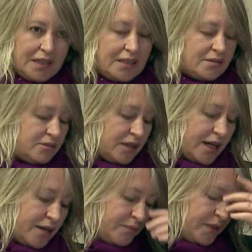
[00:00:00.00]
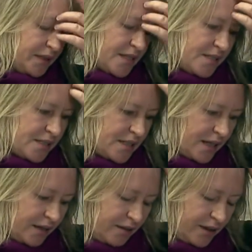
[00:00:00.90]
please.
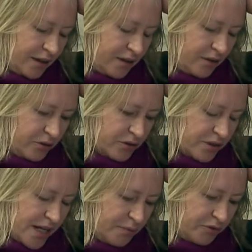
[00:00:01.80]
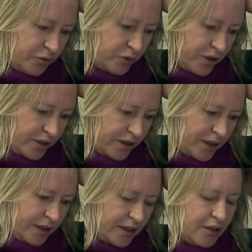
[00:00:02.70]
Yesterday, the day before, that
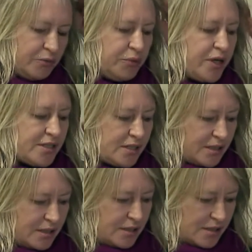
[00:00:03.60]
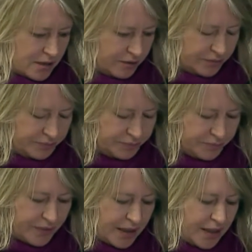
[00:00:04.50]
the president
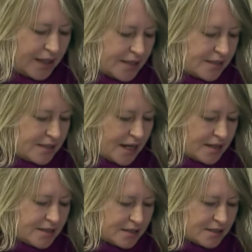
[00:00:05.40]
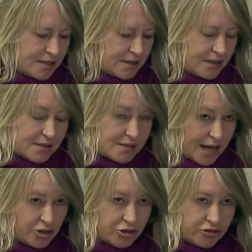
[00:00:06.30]
extended the
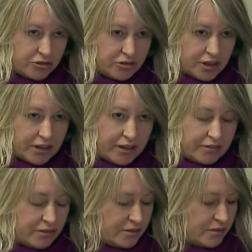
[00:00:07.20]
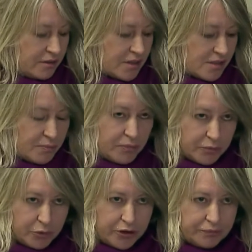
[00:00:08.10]
sanctions against
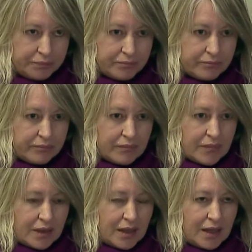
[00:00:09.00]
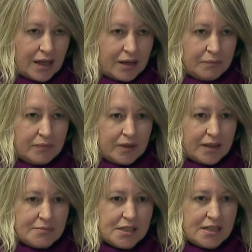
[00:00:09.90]
Zimbabwe.
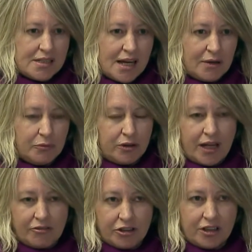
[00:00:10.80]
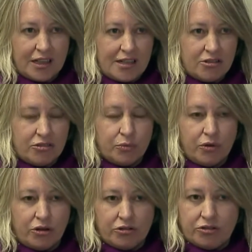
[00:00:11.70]
It comes at a time when African leaders
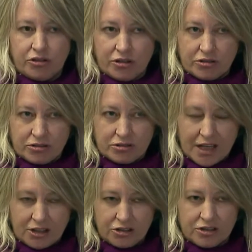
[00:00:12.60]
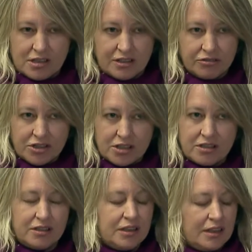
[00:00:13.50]
want those sanctions lifted.